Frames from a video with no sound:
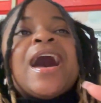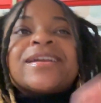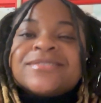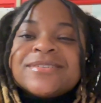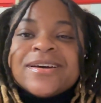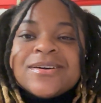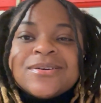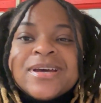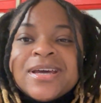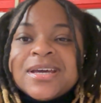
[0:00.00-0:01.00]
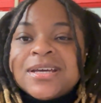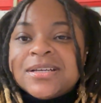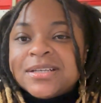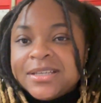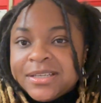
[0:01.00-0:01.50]
I don't know
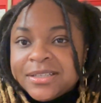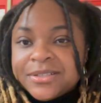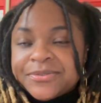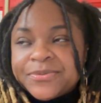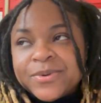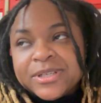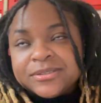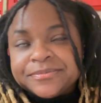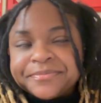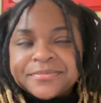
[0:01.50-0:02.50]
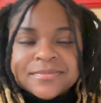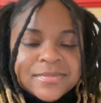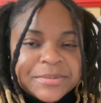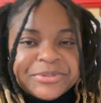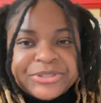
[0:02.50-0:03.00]
if, well,
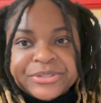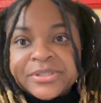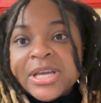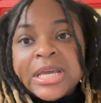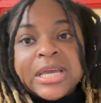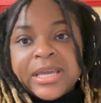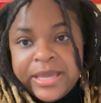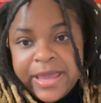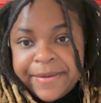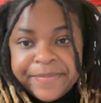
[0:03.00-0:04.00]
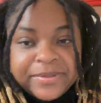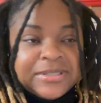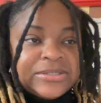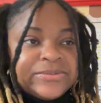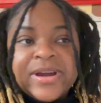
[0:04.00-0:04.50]
I'm sure it happened
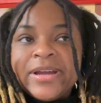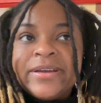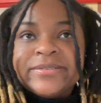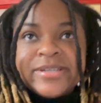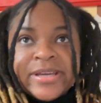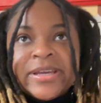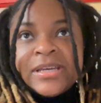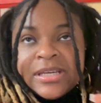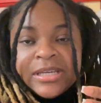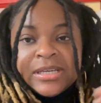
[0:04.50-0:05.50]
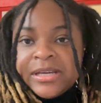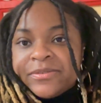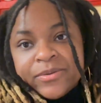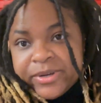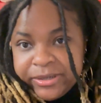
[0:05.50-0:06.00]
around
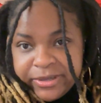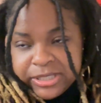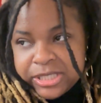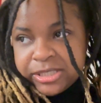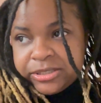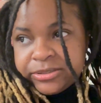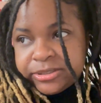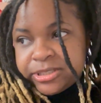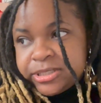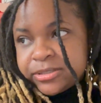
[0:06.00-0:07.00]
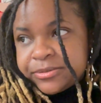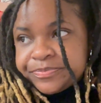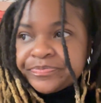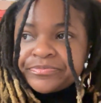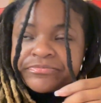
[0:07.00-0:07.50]
everywhere around the country.
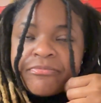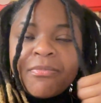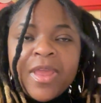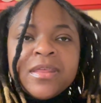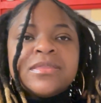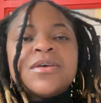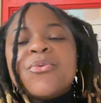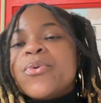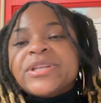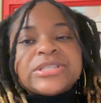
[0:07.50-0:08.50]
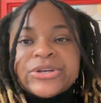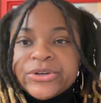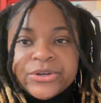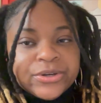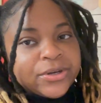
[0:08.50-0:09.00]
The
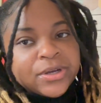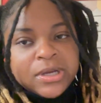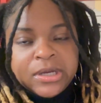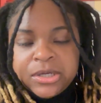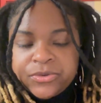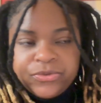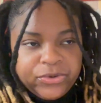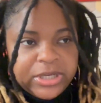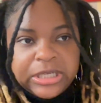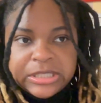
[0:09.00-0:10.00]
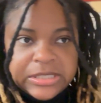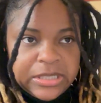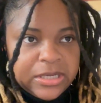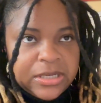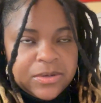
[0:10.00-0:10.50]
winter freeze
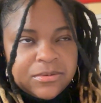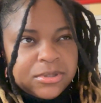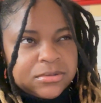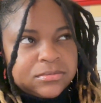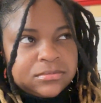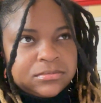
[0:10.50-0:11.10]
thing, well,